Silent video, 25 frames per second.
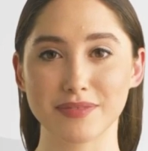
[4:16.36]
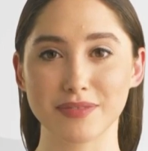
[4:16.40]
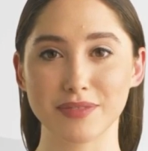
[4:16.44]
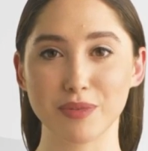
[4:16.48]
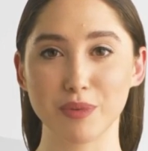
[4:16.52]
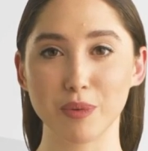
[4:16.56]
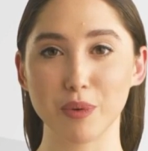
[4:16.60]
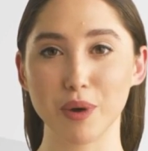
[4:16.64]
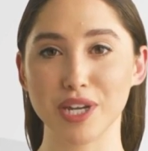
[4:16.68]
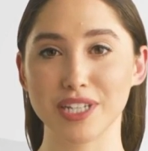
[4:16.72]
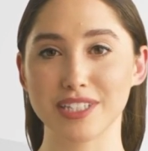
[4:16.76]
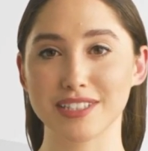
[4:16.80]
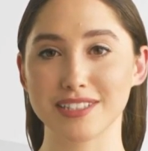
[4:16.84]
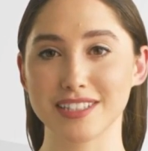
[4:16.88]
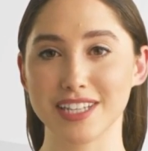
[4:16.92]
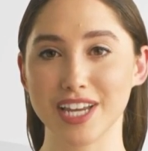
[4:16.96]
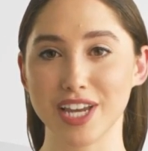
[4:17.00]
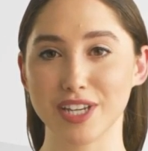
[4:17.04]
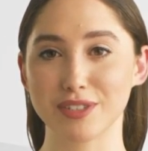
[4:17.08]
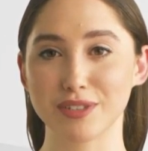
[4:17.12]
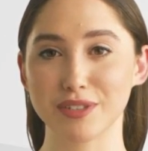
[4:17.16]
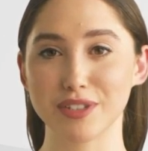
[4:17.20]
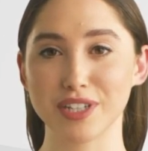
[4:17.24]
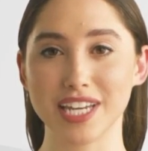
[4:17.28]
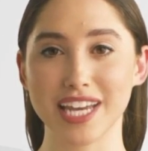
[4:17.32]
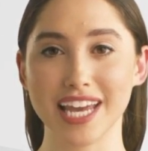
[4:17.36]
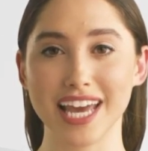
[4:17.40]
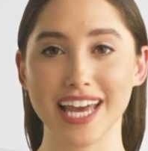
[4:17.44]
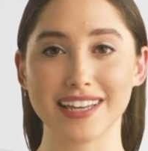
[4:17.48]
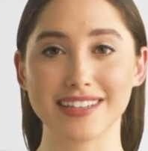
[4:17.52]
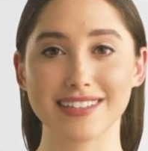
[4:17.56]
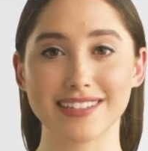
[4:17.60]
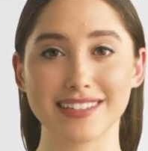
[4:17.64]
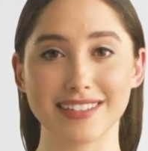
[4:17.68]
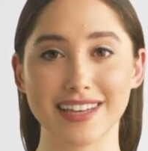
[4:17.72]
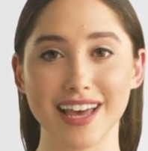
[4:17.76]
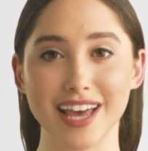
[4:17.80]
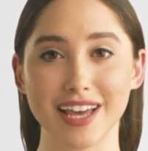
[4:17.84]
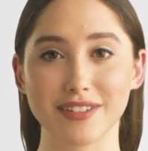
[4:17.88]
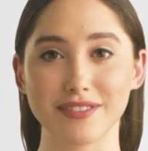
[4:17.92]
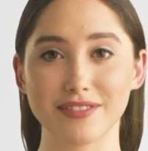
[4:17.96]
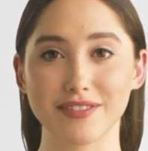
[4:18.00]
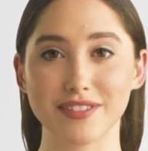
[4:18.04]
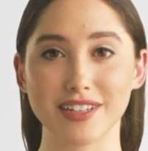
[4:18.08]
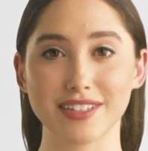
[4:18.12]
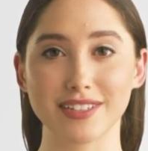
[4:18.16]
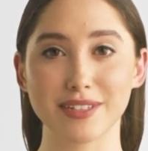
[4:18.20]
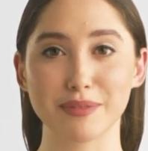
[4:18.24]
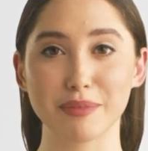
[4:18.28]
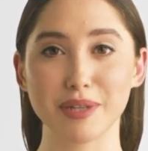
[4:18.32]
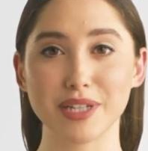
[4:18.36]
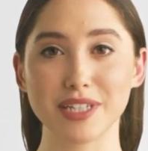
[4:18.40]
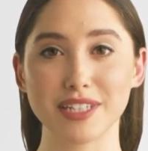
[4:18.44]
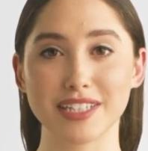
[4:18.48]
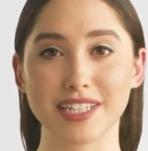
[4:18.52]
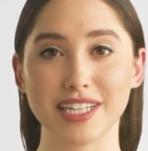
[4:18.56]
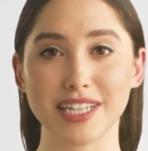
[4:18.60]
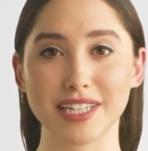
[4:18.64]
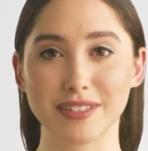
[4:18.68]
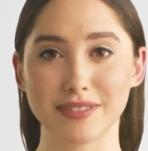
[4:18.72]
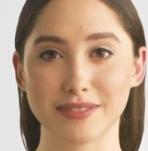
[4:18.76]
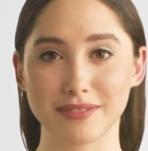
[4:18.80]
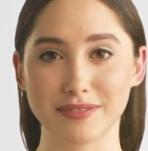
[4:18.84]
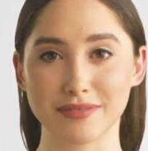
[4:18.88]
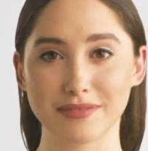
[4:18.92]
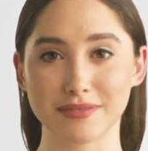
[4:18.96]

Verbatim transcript: What is country and site feasibility?